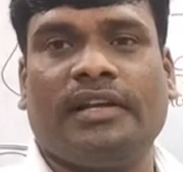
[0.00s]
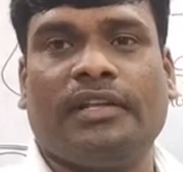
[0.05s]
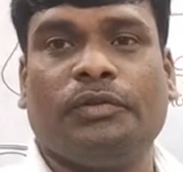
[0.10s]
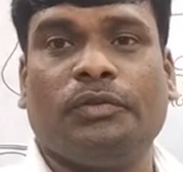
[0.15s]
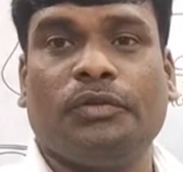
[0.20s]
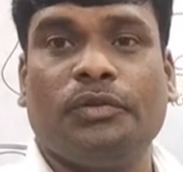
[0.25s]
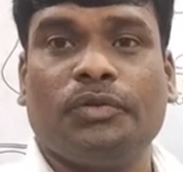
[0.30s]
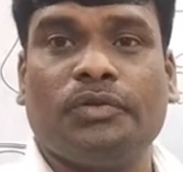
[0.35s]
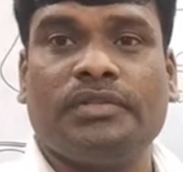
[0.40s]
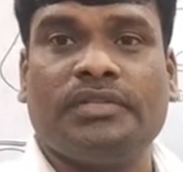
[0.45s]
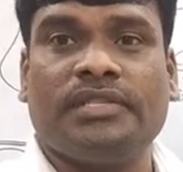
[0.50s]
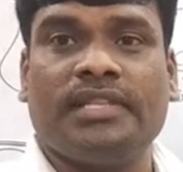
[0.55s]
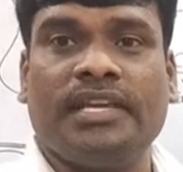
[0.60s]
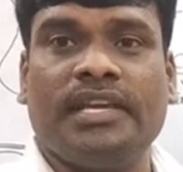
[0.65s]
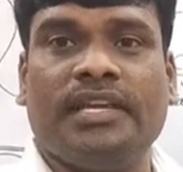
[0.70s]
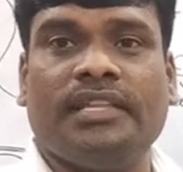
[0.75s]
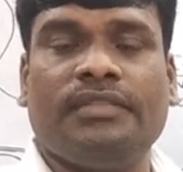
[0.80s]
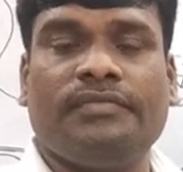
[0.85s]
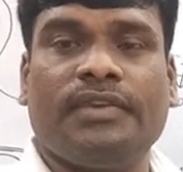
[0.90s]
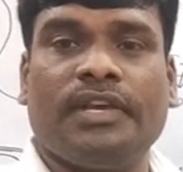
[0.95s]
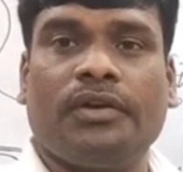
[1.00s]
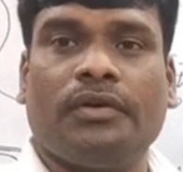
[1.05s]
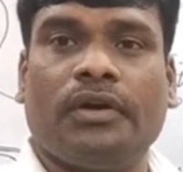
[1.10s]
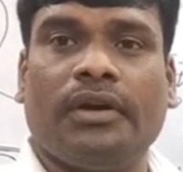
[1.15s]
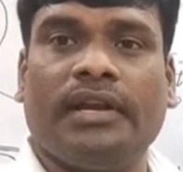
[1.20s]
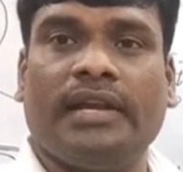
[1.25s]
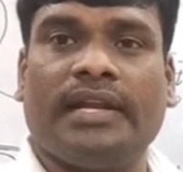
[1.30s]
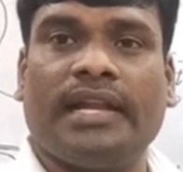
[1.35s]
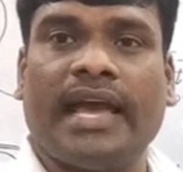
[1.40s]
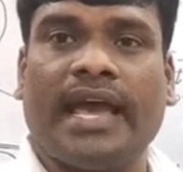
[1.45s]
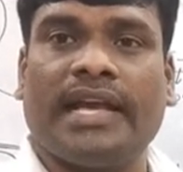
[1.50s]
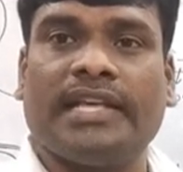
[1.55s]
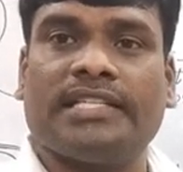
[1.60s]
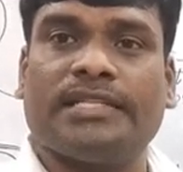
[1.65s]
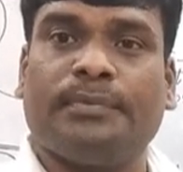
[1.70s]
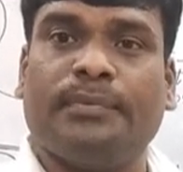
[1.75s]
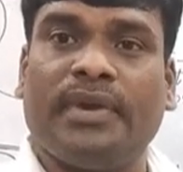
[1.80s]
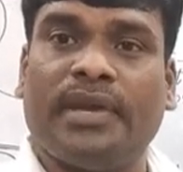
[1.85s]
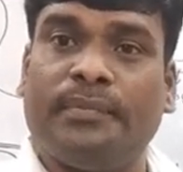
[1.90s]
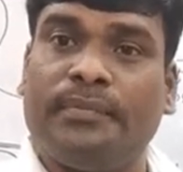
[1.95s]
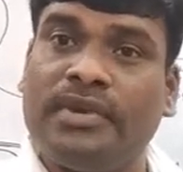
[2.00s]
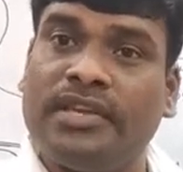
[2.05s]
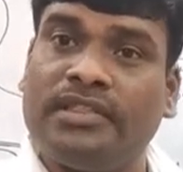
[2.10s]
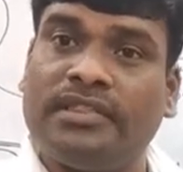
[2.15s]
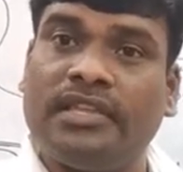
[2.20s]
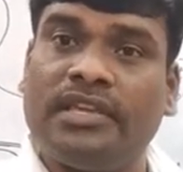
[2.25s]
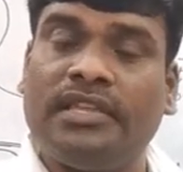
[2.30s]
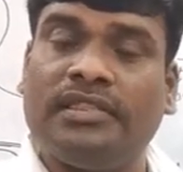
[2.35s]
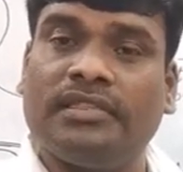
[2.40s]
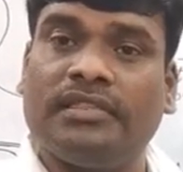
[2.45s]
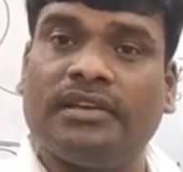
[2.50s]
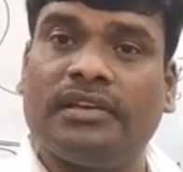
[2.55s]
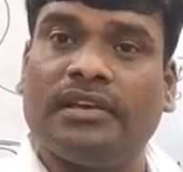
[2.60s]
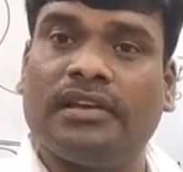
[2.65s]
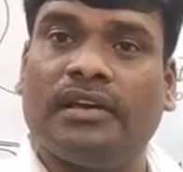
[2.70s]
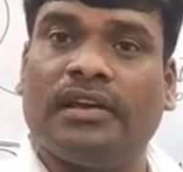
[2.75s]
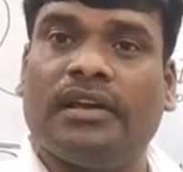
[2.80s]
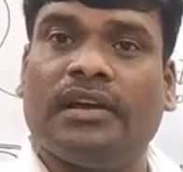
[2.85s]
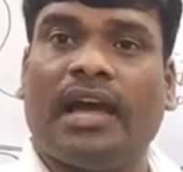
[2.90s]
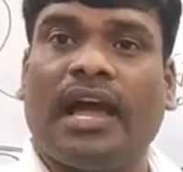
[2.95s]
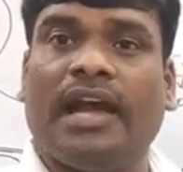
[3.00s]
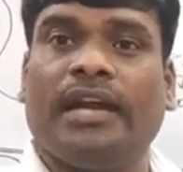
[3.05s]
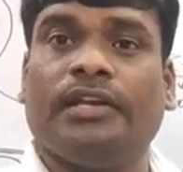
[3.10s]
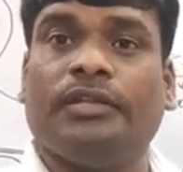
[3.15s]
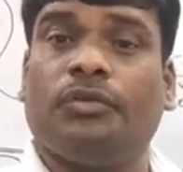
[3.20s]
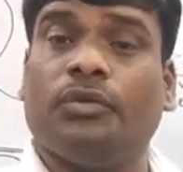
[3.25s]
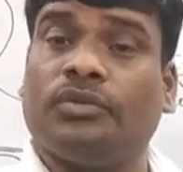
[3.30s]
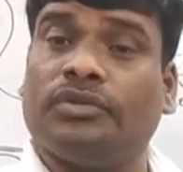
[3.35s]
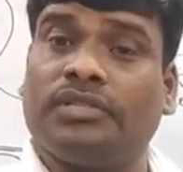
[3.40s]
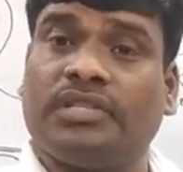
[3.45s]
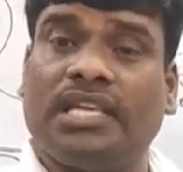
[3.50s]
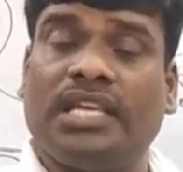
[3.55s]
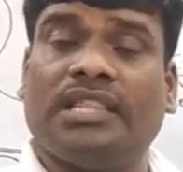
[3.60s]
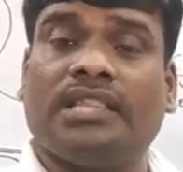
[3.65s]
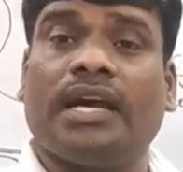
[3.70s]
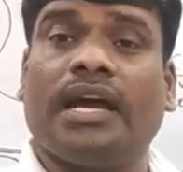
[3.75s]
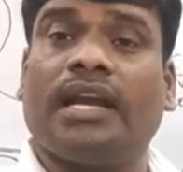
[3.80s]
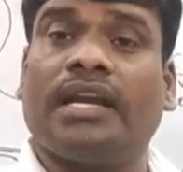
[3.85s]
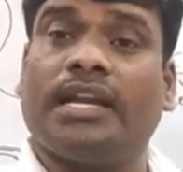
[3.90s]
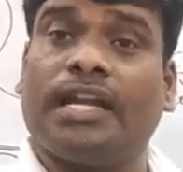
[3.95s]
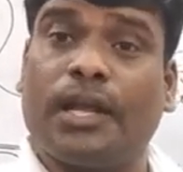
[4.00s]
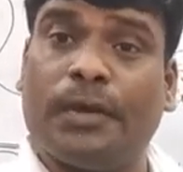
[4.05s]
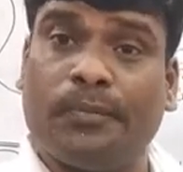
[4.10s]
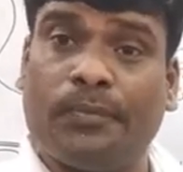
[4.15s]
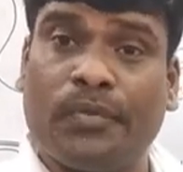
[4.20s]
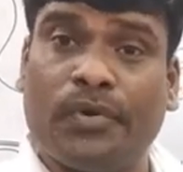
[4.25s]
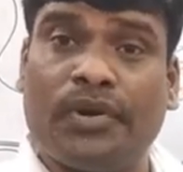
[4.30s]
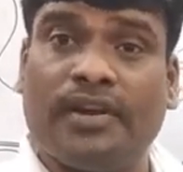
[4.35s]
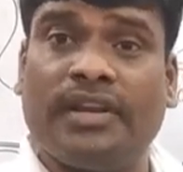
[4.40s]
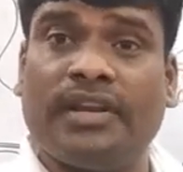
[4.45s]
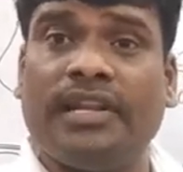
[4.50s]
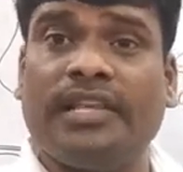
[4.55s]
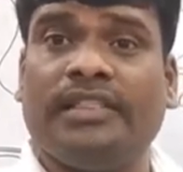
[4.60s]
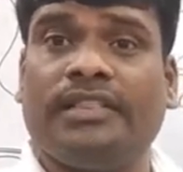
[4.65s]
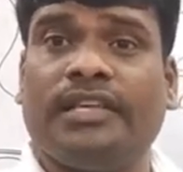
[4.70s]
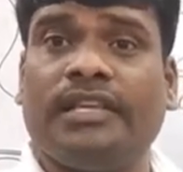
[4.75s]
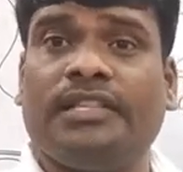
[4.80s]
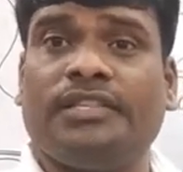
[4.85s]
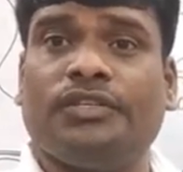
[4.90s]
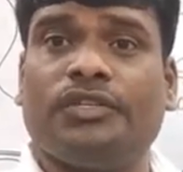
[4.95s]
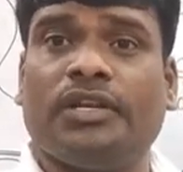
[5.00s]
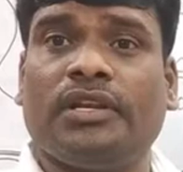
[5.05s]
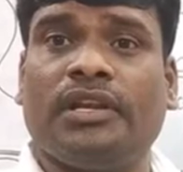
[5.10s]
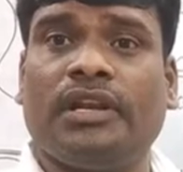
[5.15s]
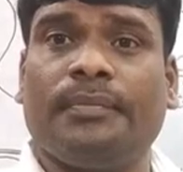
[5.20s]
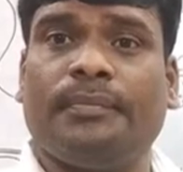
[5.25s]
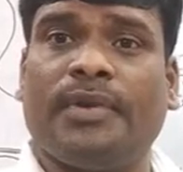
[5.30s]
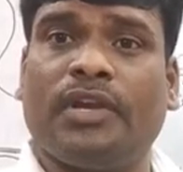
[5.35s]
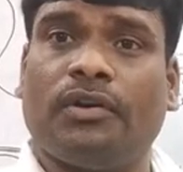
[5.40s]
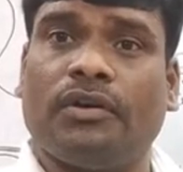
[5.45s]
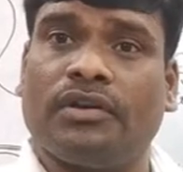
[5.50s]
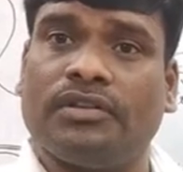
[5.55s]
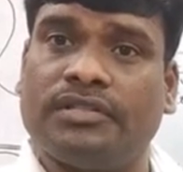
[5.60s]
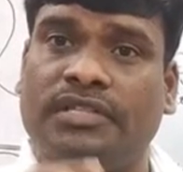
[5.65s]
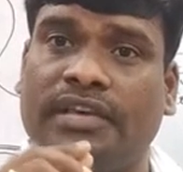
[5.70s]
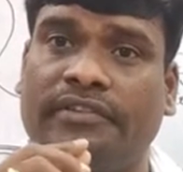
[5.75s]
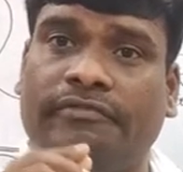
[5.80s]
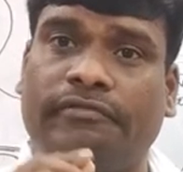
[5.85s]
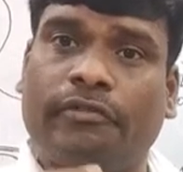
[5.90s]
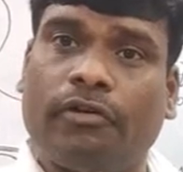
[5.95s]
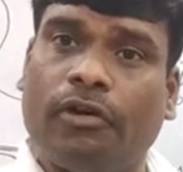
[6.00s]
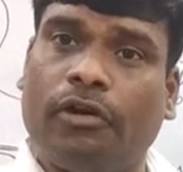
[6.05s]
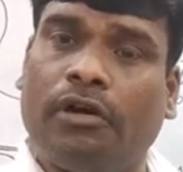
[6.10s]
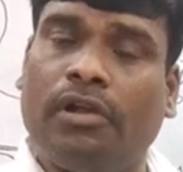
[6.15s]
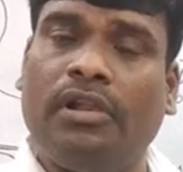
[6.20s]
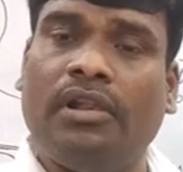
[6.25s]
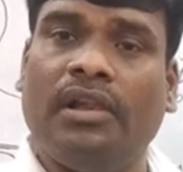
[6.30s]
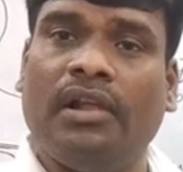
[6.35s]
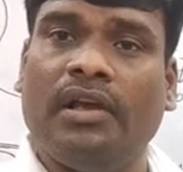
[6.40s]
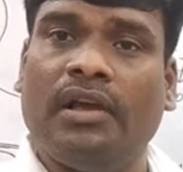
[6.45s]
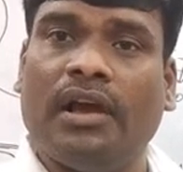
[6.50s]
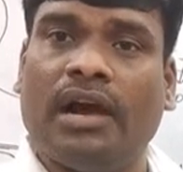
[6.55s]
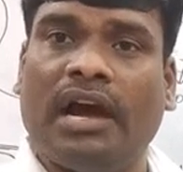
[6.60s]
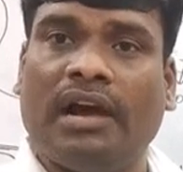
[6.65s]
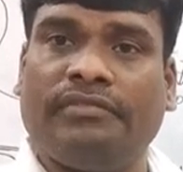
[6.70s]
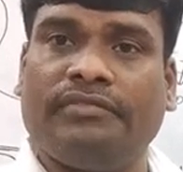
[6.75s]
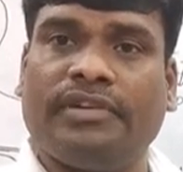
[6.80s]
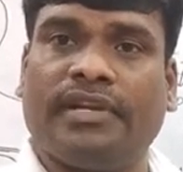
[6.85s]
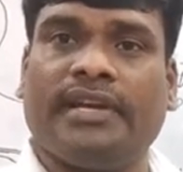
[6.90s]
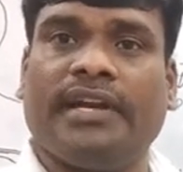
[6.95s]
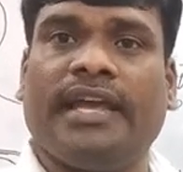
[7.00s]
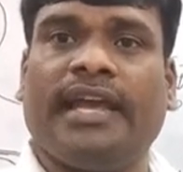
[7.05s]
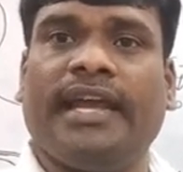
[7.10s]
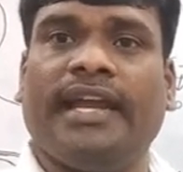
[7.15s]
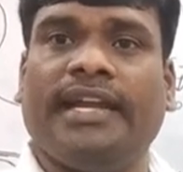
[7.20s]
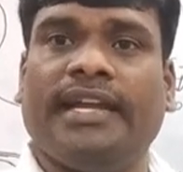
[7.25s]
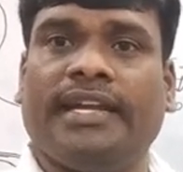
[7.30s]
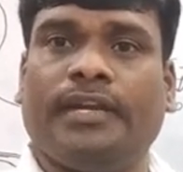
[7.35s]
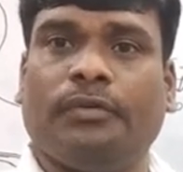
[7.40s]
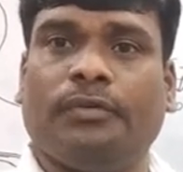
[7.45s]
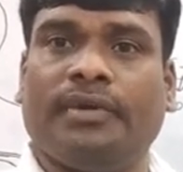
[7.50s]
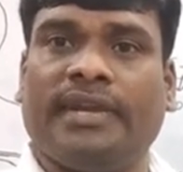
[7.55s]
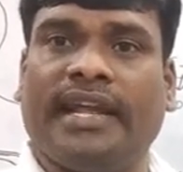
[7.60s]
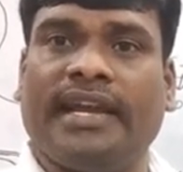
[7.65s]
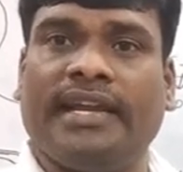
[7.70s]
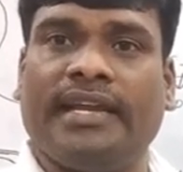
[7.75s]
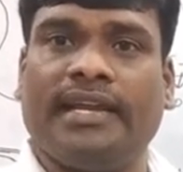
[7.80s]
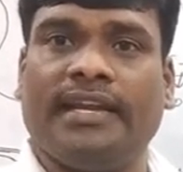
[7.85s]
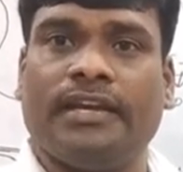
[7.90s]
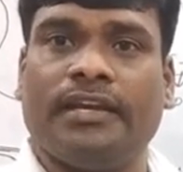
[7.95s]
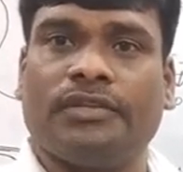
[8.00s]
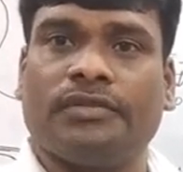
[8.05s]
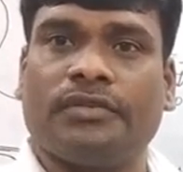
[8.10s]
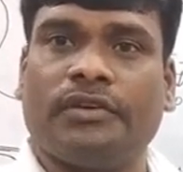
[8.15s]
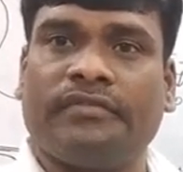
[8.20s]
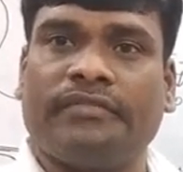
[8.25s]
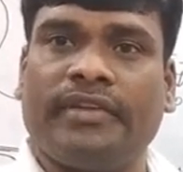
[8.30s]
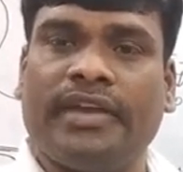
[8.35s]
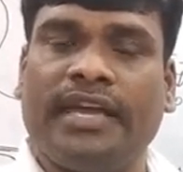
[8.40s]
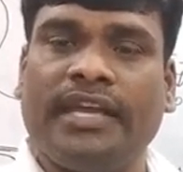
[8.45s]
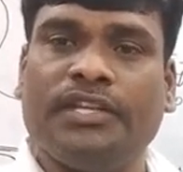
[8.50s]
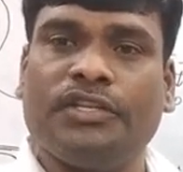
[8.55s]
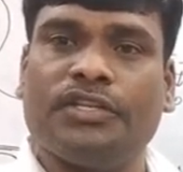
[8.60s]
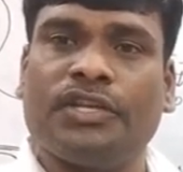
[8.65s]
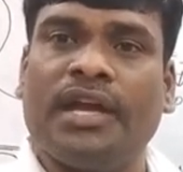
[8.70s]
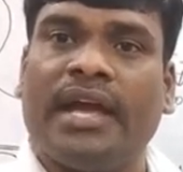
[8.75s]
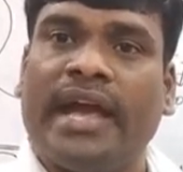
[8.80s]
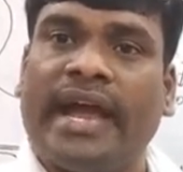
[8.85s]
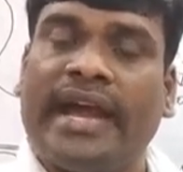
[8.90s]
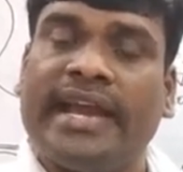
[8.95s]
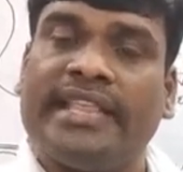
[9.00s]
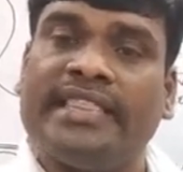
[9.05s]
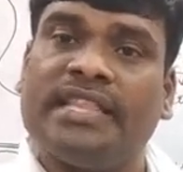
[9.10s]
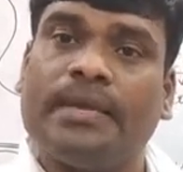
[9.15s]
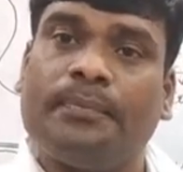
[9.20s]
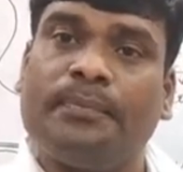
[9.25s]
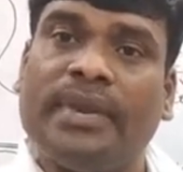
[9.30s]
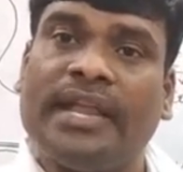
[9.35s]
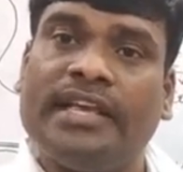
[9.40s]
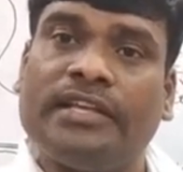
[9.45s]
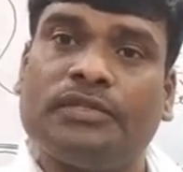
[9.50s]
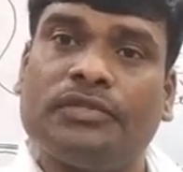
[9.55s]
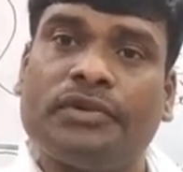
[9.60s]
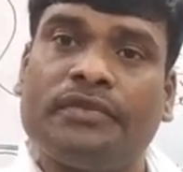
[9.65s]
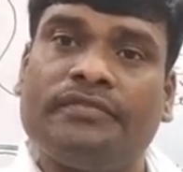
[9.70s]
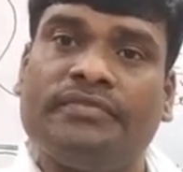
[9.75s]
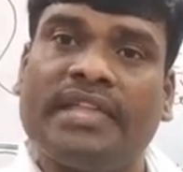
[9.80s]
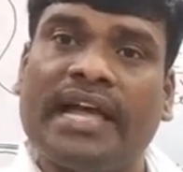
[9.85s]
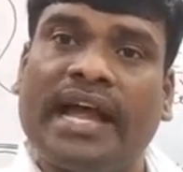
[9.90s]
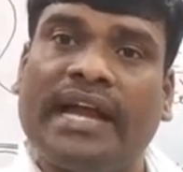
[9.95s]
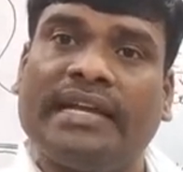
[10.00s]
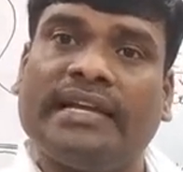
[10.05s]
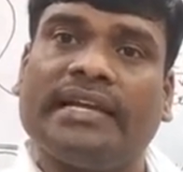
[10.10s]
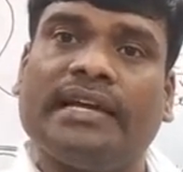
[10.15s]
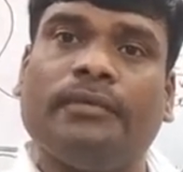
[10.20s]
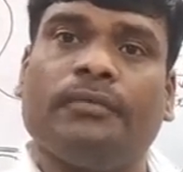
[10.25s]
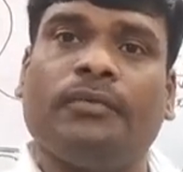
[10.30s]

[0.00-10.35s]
Those teeth we call it as baby teeth, and those teeth are temporary teeth, children, because they fall after 8 to 10 years of age, and in the place of that